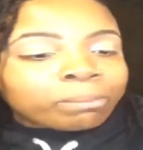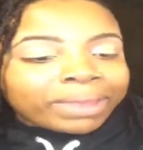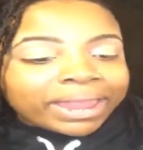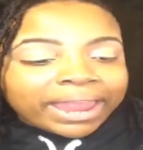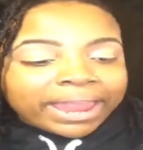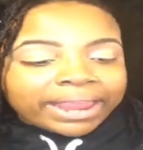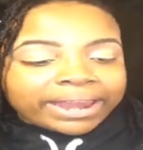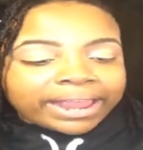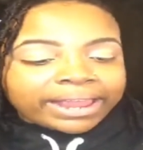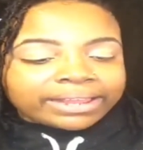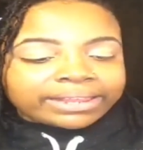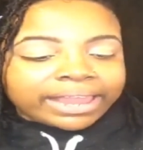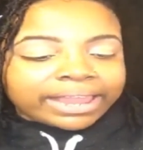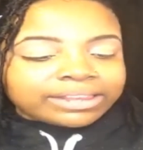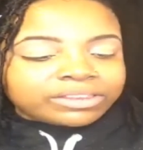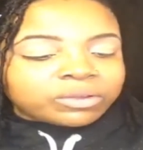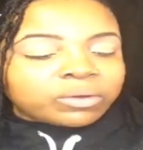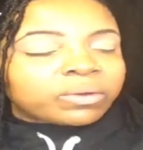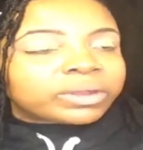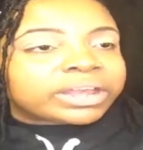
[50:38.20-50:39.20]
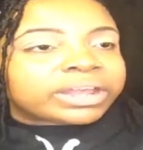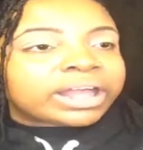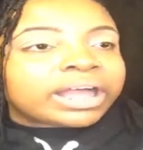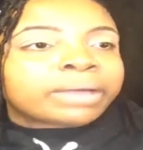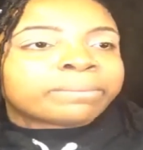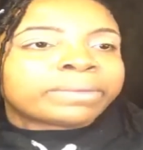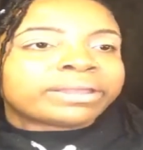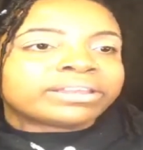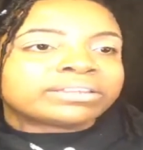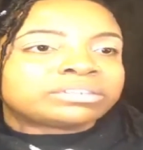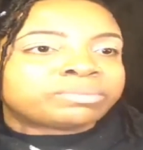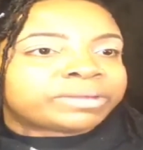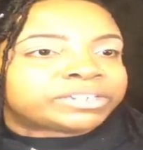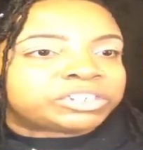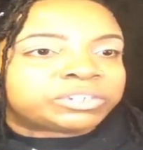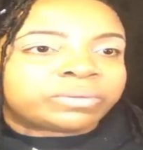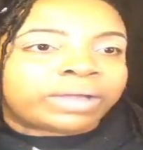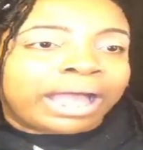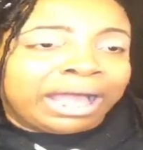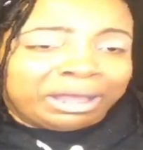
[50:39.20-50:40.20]
man, they they doing it up at the
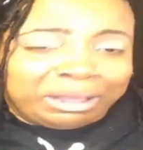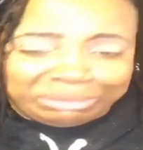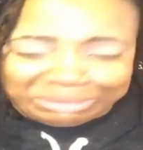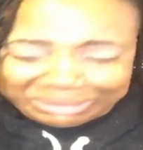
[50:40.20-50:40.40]
special house."